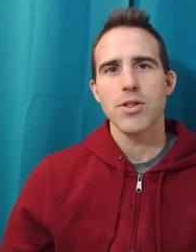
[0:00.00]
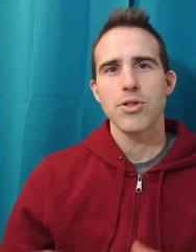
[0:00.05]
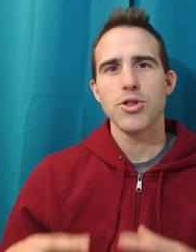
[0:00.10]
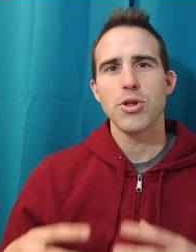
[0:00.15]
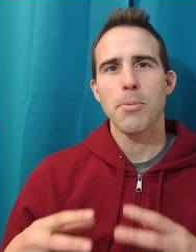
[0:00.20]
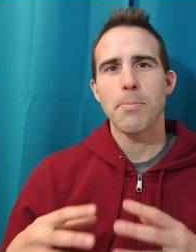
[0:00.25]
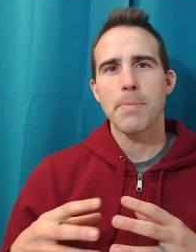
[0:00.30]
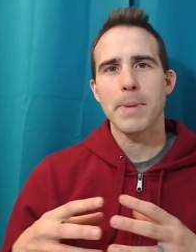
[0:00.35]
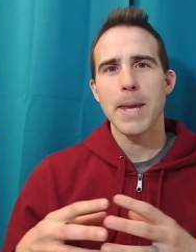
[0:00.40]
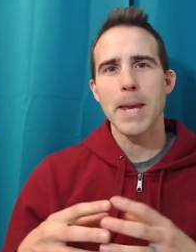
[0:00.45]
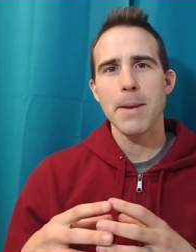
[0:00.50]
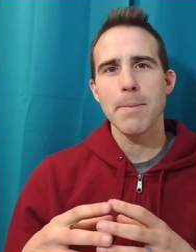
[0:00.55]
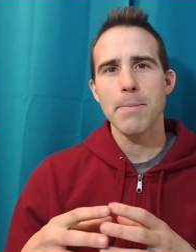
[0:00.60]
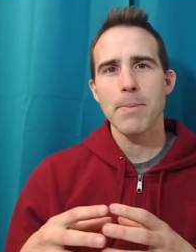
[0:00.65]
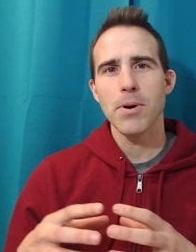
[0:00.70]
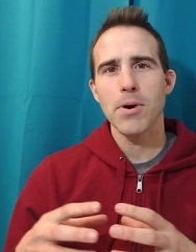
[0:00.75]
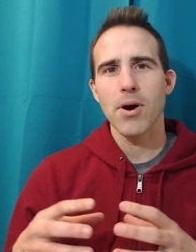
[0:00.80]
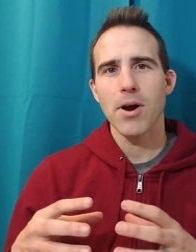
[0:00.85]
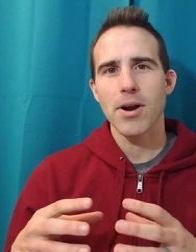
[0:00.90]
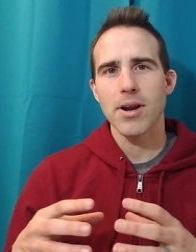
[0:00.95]
The
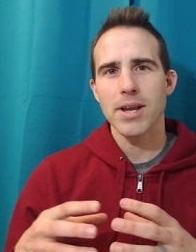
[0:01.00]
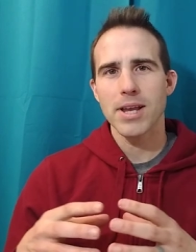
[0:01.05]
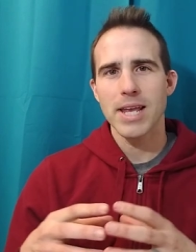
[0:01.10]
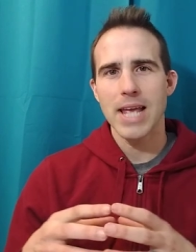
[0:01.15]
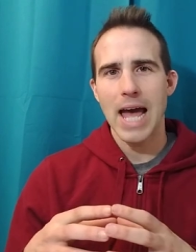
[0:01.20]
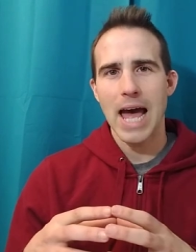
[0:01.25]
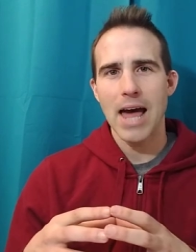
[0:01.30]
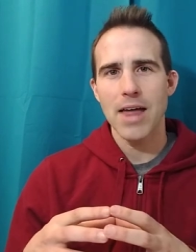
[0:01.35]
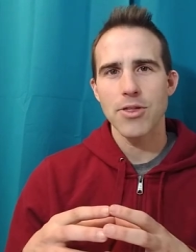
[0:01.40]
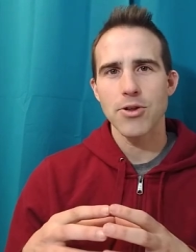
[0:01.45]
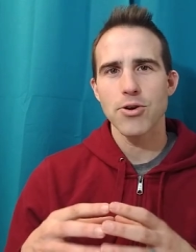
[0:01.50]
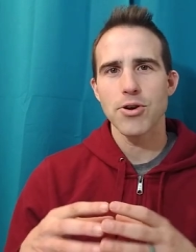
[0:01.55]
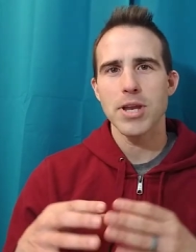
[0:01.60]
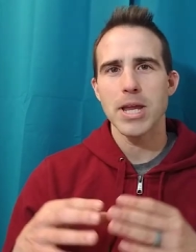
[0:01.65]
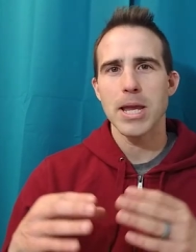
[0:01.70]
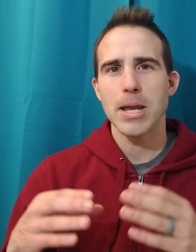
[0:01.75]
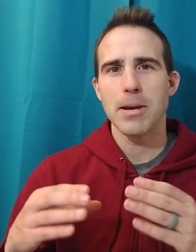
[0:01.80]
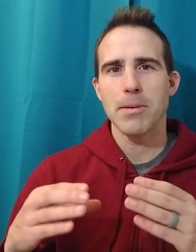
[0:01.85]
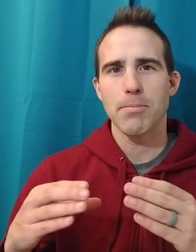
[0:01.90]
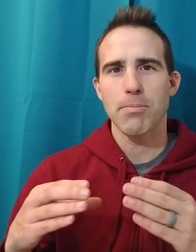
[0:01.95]
people are gathered
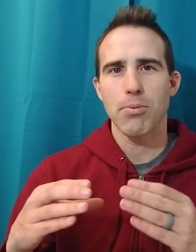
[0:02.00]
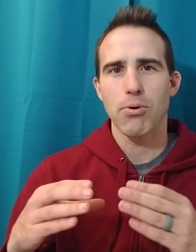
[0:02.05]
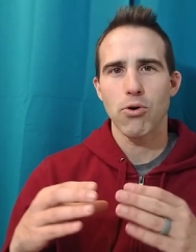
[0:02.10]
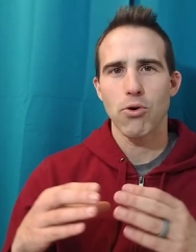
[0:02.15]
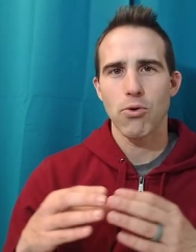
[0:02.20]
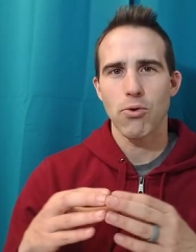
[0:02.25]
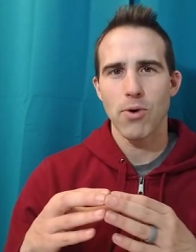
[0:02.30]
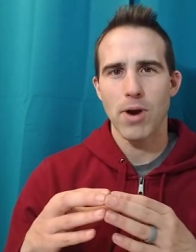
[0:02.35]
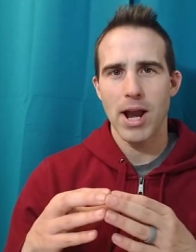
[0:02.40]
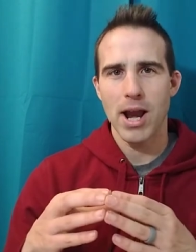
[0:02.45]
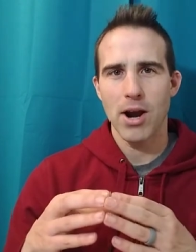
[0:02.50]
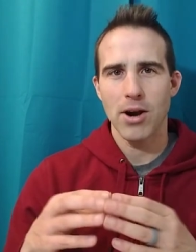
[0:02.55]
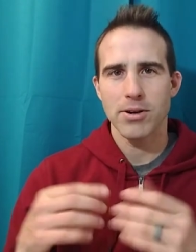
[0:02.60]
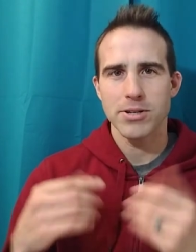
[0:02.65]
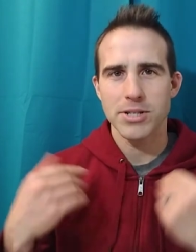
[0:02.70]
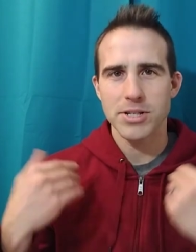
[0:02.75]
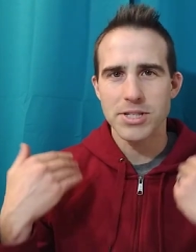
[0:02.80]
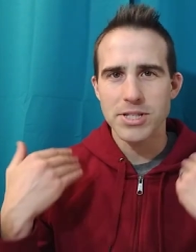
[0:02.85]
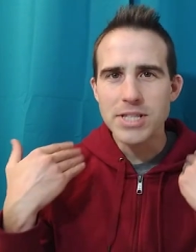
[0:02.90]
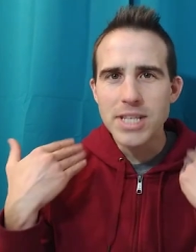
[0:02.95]
in prayer.
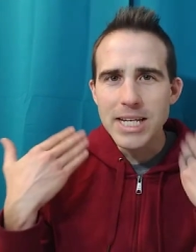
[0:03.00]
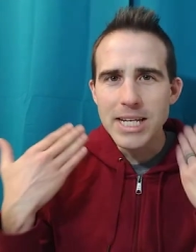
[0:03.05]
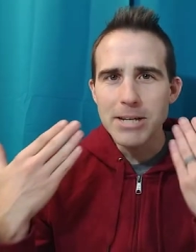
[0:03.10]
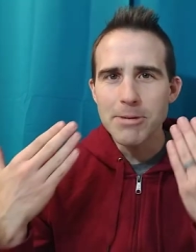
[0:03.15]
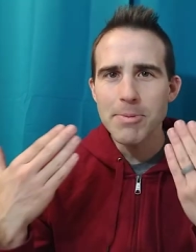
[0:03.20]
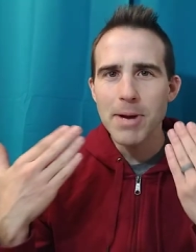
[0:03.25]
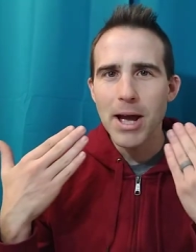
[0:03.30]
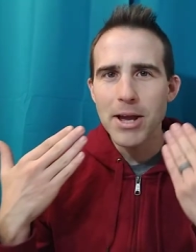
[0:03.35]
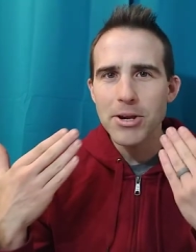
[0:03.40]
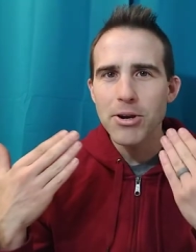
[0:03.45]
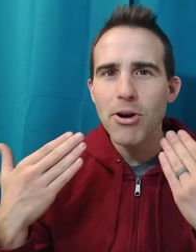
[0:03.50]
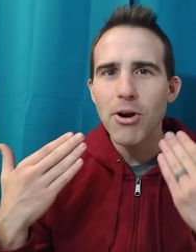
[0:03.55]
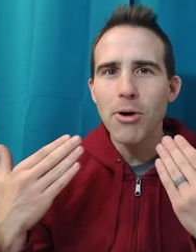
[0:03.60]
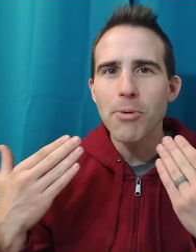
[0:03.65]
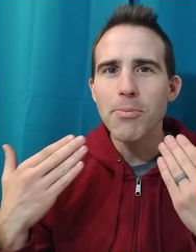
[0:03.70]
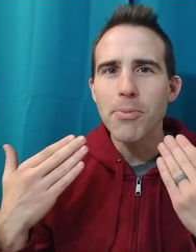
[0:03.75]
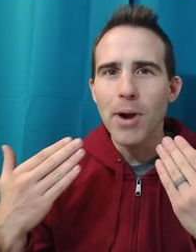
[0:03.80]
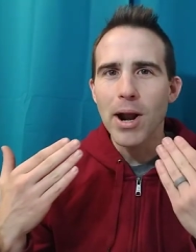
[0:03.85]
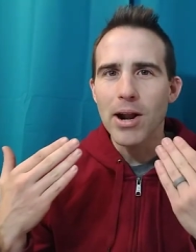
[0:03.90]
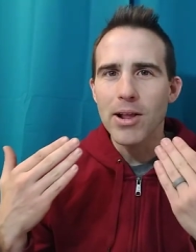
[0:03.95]
Just think about your
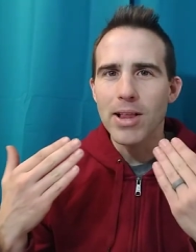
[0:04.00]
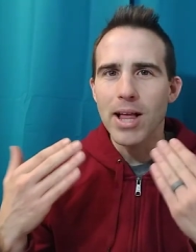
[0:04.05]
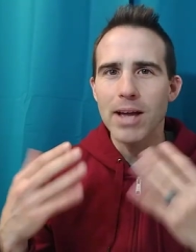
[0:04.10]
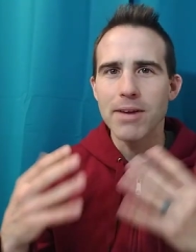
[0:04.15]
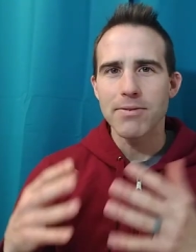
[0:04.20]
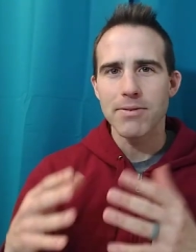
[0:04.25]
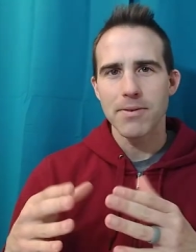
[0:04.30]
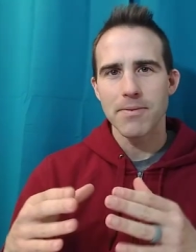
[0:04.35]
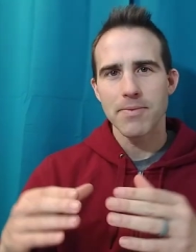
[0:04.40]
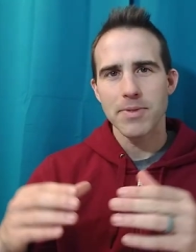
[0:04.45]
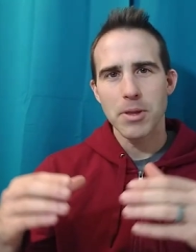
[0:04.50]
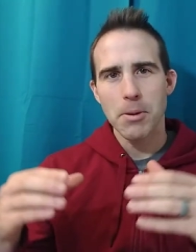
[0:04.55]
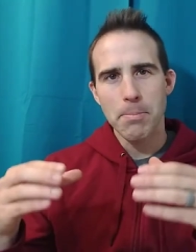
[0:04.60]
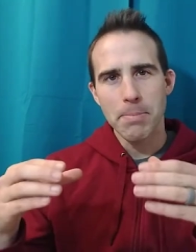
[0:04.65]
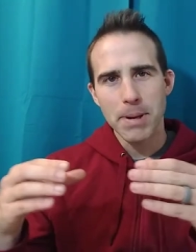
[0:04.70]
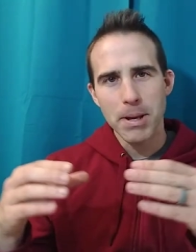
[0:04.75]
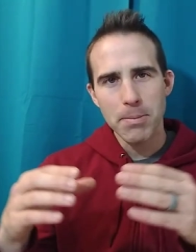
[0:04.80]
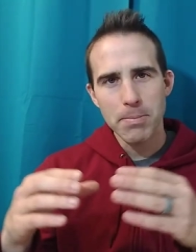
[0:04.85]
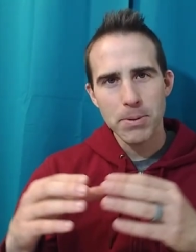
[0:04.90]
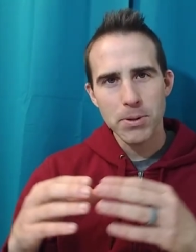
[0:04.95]
own prayer life. The
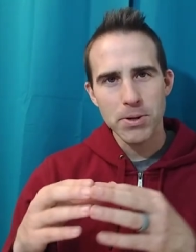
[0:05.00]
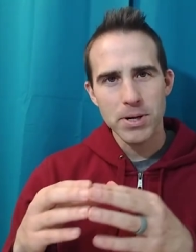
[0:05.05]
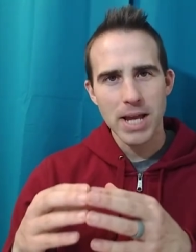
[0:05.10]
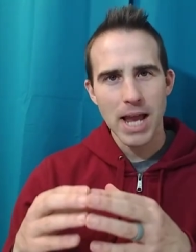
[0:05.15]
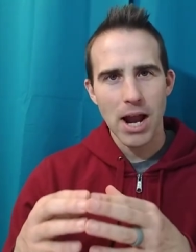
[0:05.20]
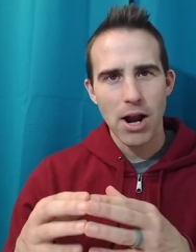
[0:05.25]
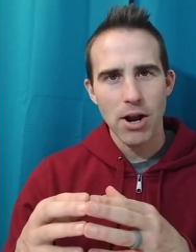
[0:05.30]
people are